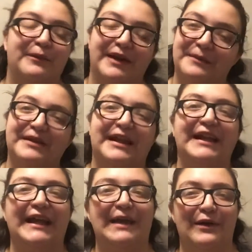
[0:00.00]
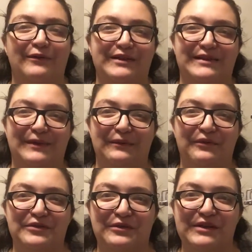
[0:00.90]
but I'm glad I came out with some
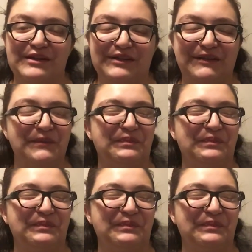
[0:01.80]
inventory too.